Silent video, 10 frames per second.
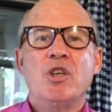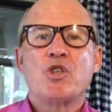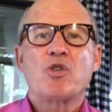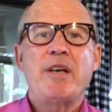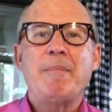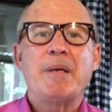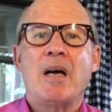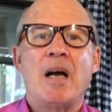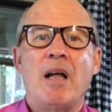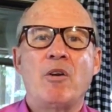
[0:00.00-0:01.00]
scream and
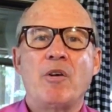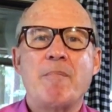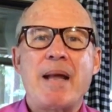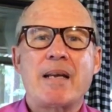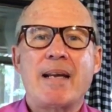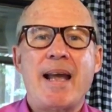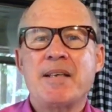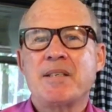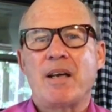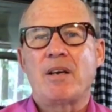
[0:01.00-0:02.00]
holler and make a
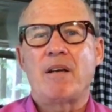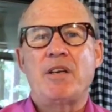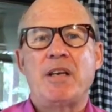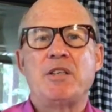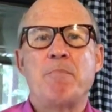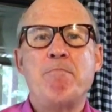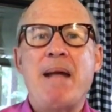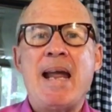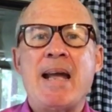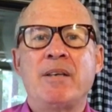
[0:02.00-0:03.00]
case out of it and
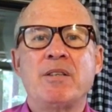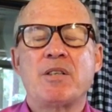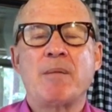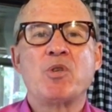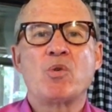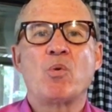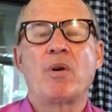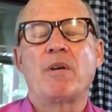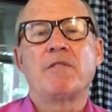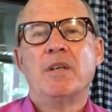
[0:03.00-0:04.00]
demand some
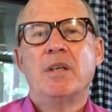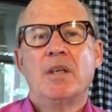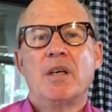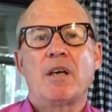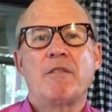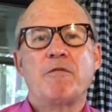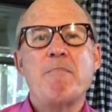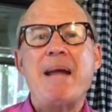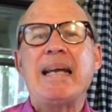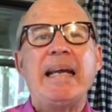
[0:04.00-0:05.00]
sort of, of
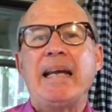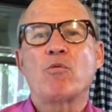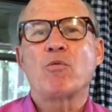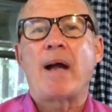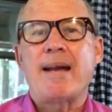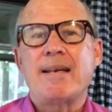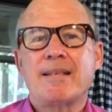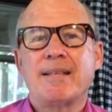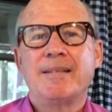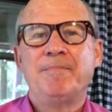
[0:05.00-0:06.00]
making it
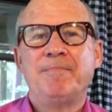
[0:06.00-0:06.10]
right.